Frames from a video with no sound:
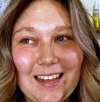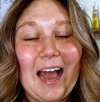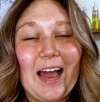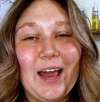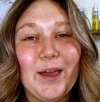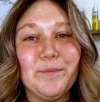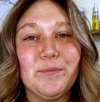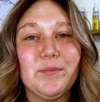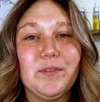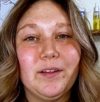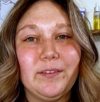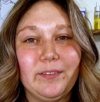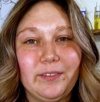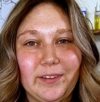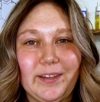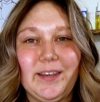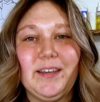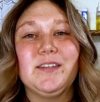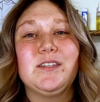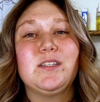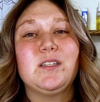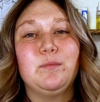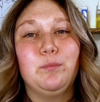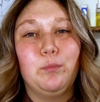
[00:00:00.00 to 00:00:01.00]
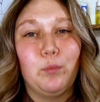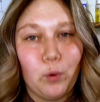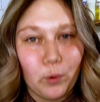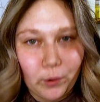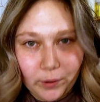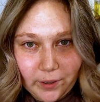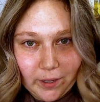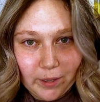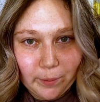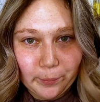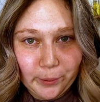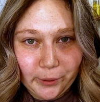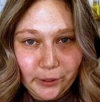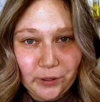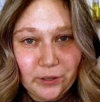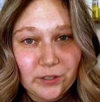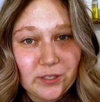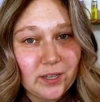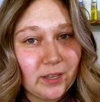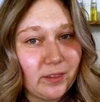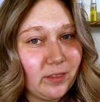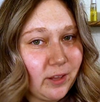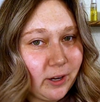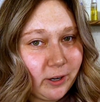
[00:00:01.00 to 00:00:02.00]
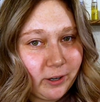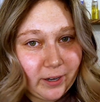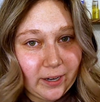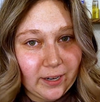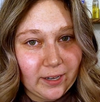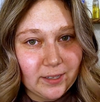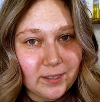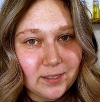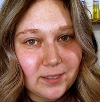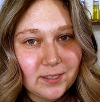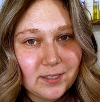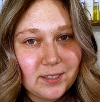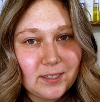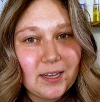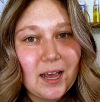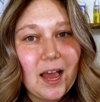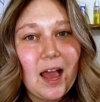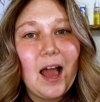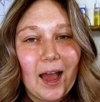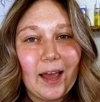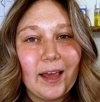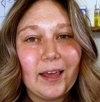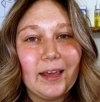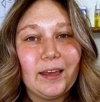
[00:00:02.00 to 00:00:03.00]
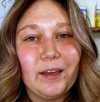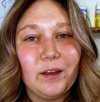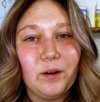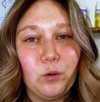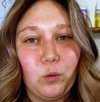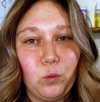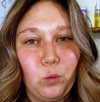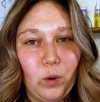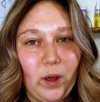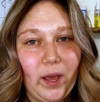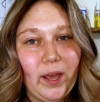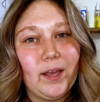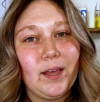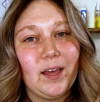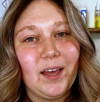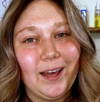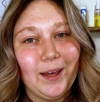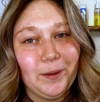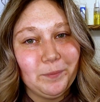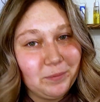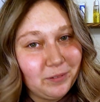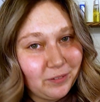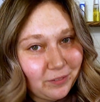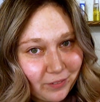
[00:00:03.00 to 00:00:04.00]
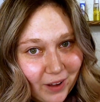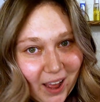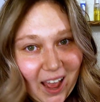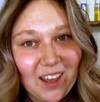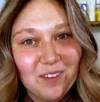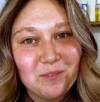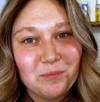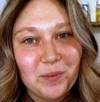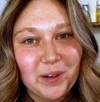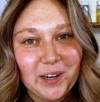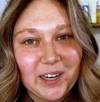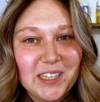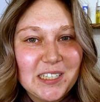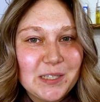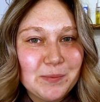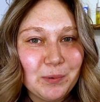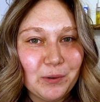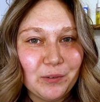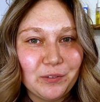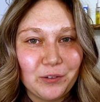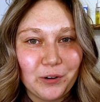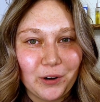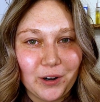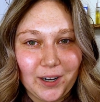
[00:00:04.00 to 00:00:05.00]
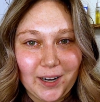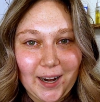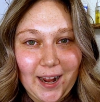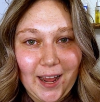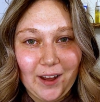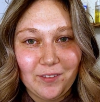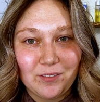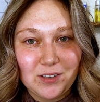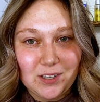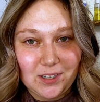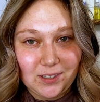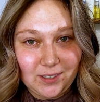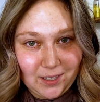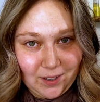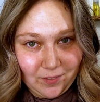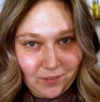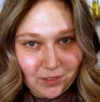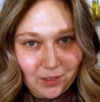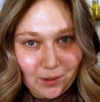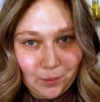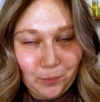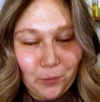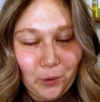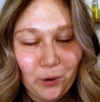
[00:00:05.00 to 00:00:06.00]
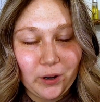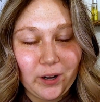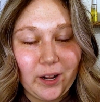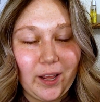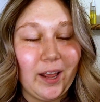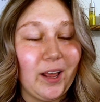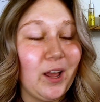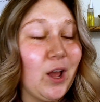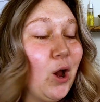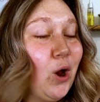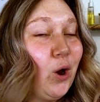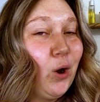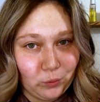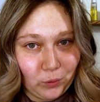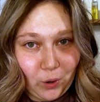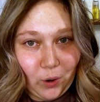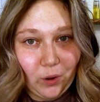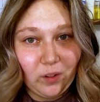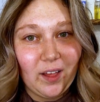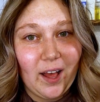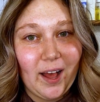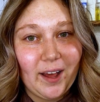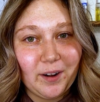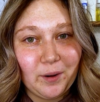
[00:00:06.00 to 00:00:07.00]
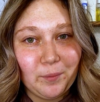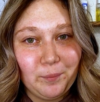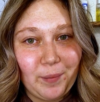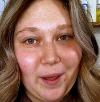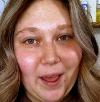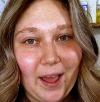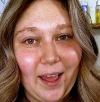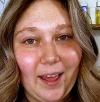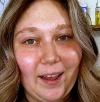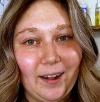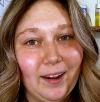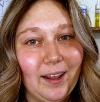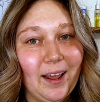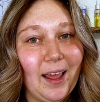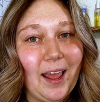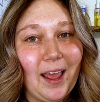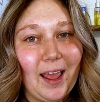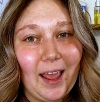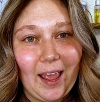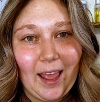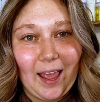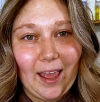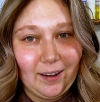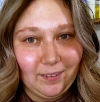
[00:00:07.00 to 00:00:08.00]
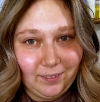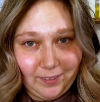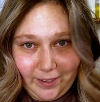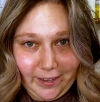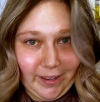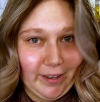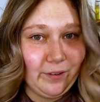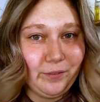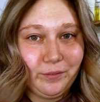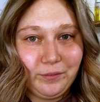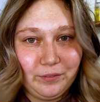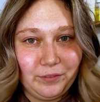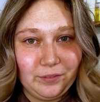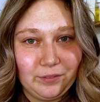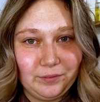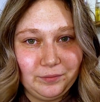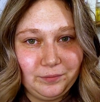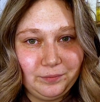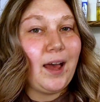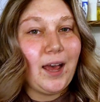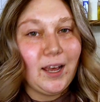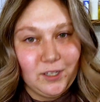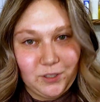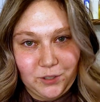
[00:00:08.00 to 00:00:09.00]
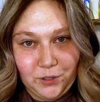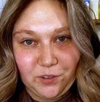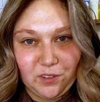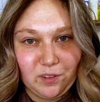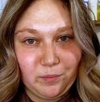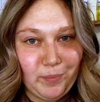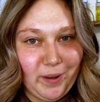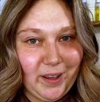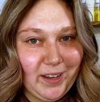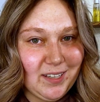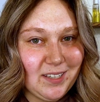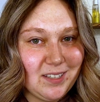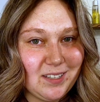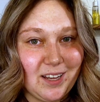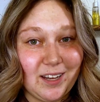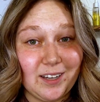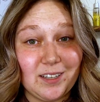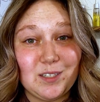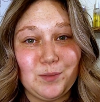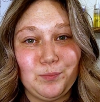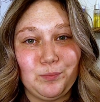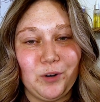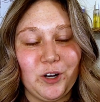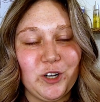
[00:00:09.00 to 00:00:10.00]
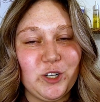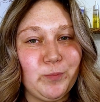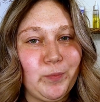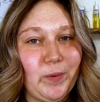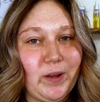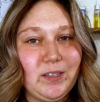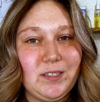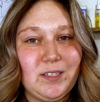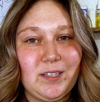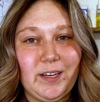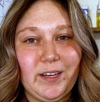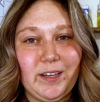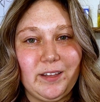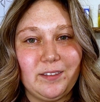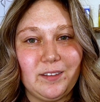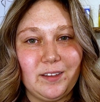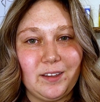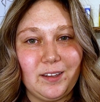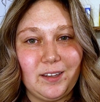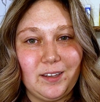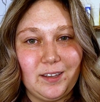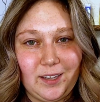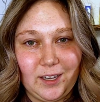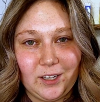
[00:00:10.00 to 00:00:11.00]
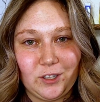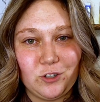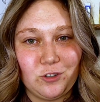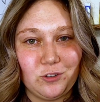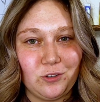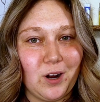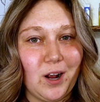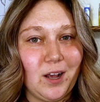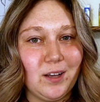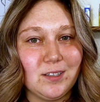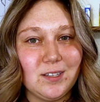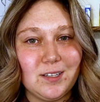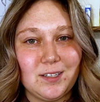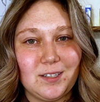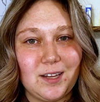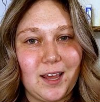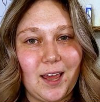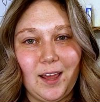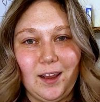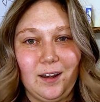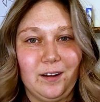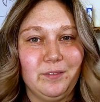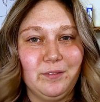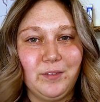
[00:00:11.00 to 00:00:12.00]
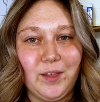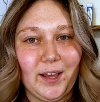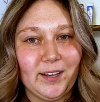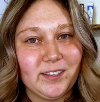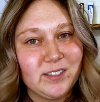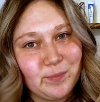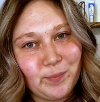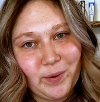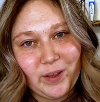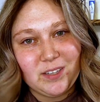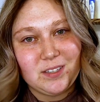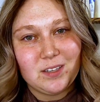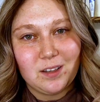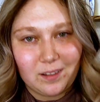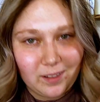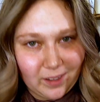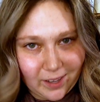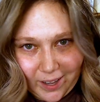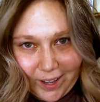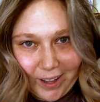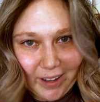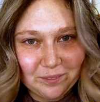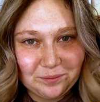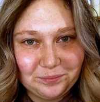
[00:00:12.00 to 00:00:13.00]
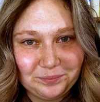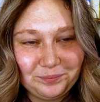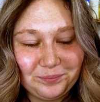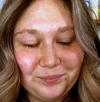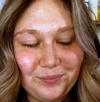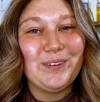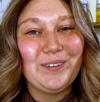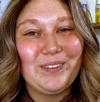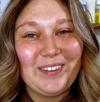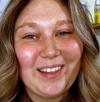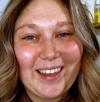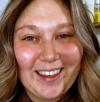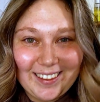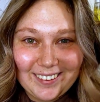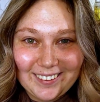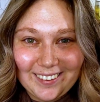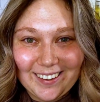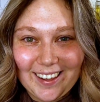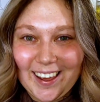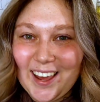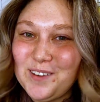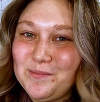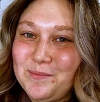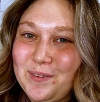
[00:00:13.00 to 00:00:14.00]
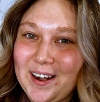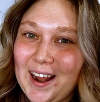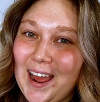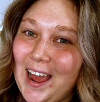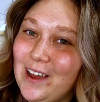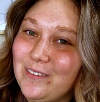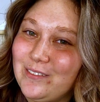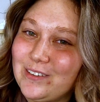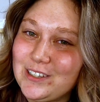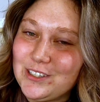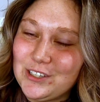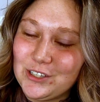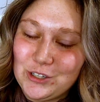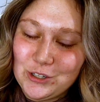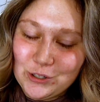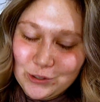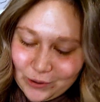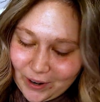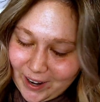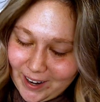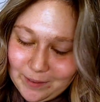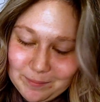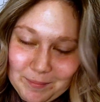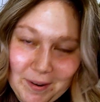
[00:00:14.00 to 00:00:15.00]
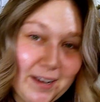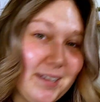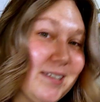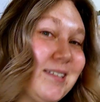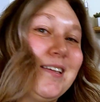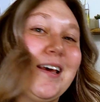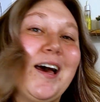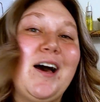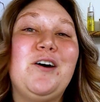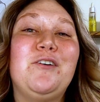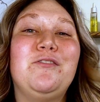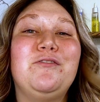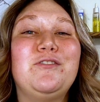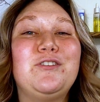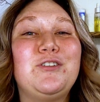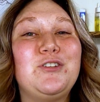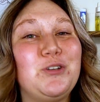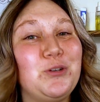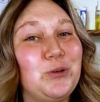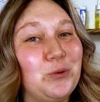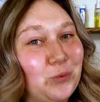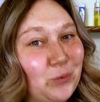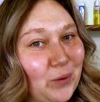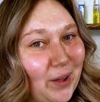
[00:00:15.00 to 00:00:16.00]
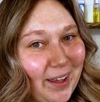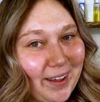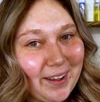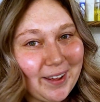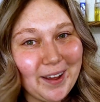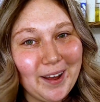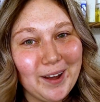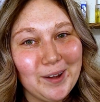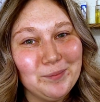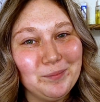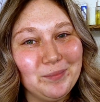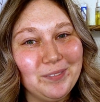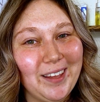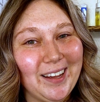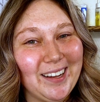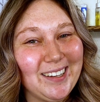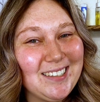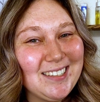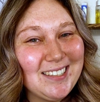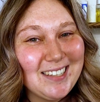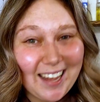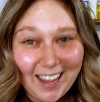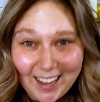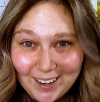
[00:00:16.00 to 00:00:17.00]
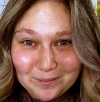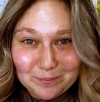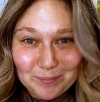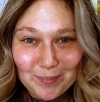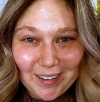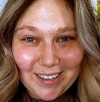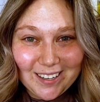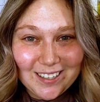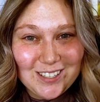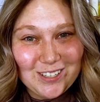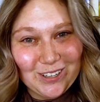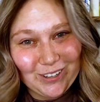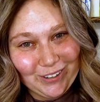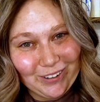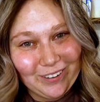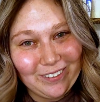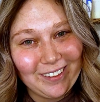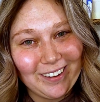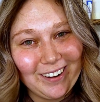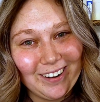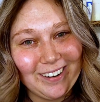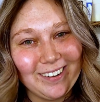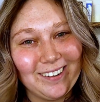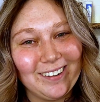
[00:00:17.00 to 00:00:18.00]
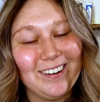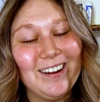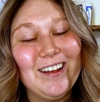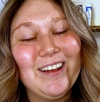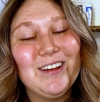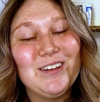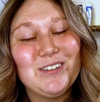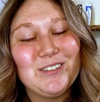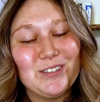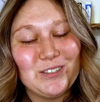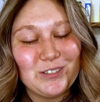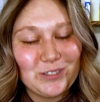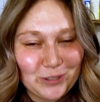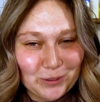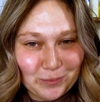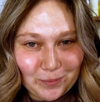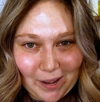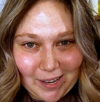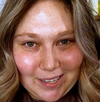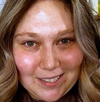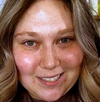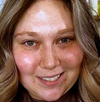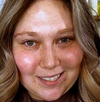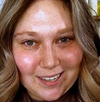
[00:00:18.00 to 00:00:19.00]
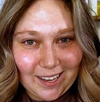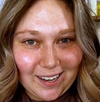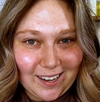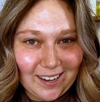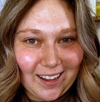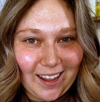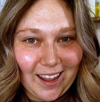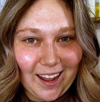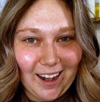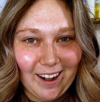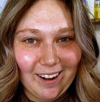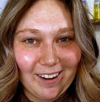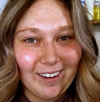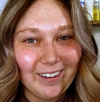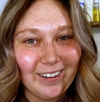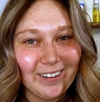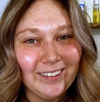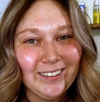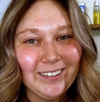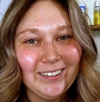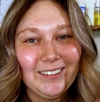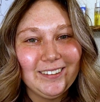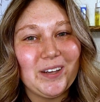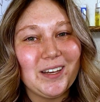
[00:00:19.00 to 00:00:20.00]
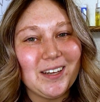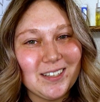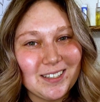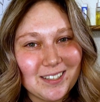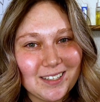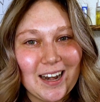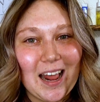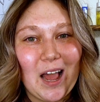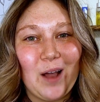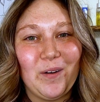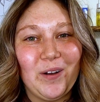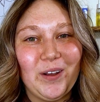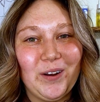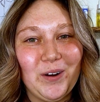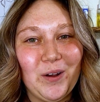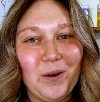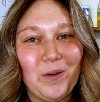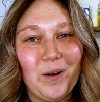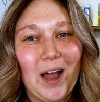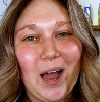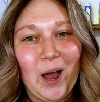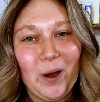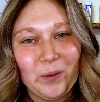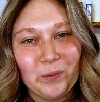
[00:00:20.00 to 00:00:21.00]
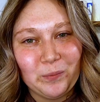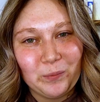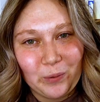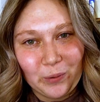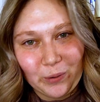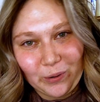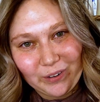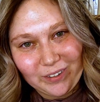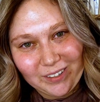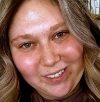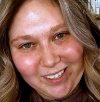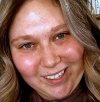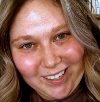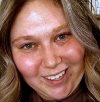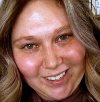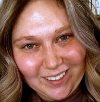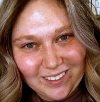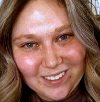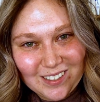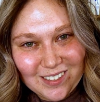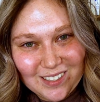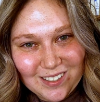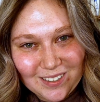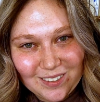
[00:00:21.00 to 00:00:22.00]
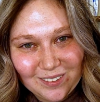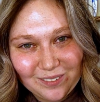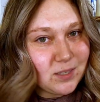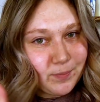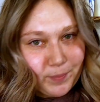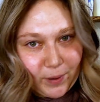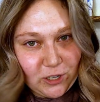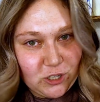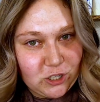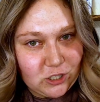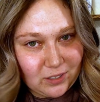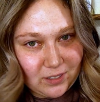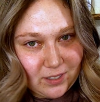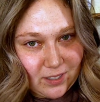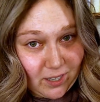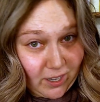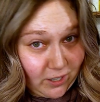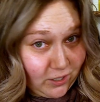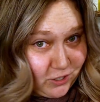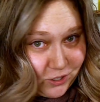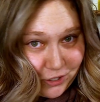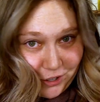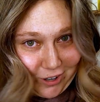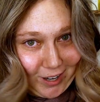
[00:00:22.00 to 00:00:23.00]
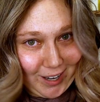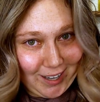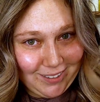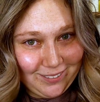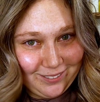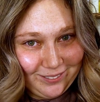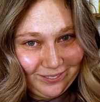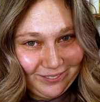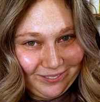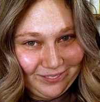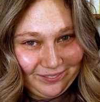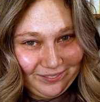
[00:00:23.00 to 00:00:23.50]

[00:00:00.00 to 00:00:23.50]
I'm the least morning person there is. I wake up 5 minutes before I have to leave in the morning, roll out of bed, and leave. I do the basics, brush my teeth, get dressed, and that's basically it. So lately I've been having to train myself to wake up 10 minutes earlier to do my skincare because now I know how important it is, especially sunscreen.